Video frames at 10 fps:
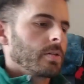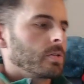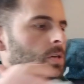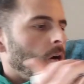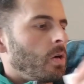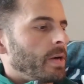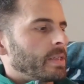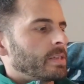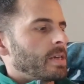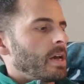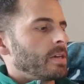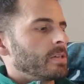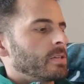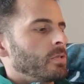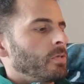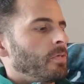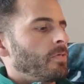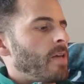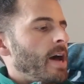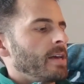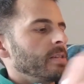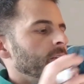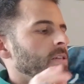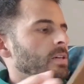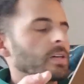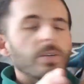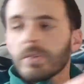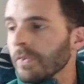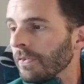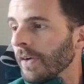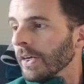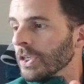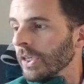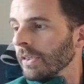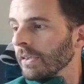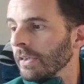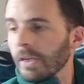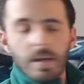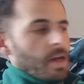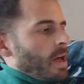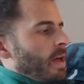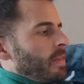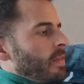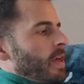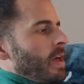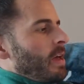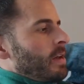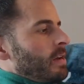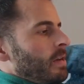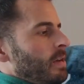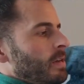So it says to find the zeros of the function and then